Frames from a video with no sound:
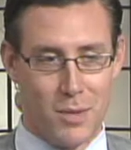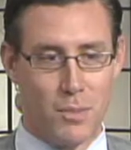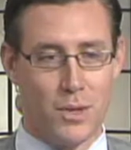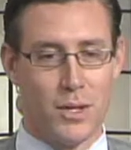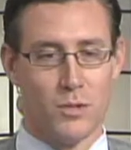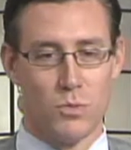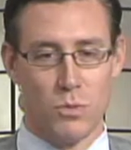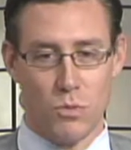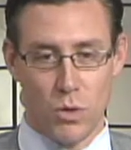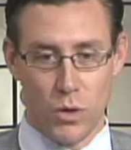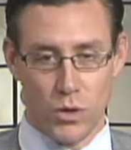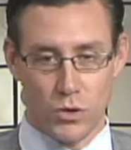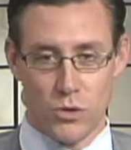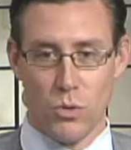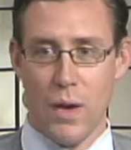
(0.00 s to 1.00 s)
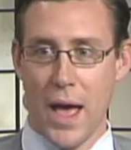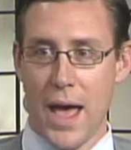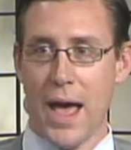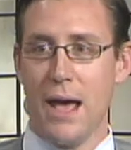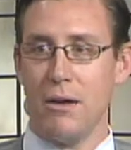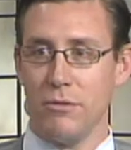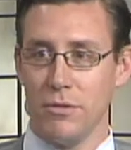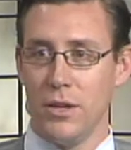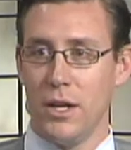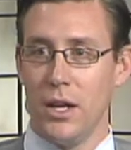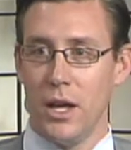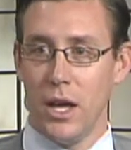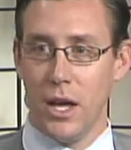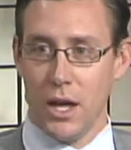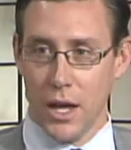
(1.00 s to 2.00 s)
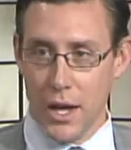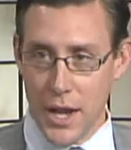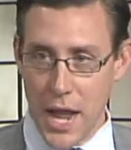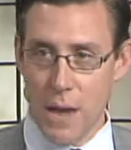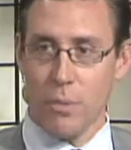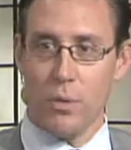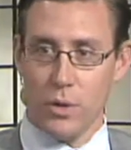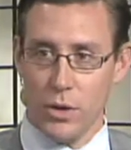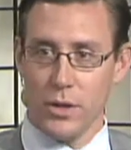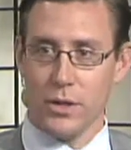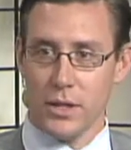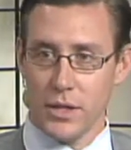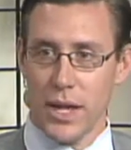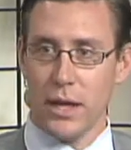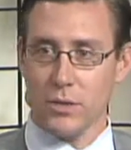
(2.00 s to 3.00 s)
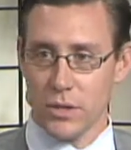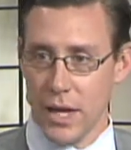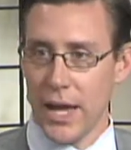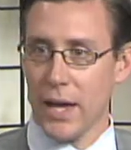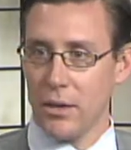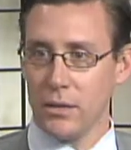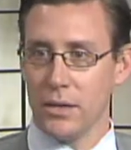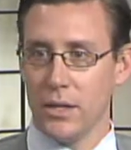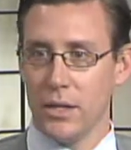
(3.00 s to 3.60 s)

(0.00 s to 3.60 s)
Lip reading: it, because we really do have a neighborhood in the downtown.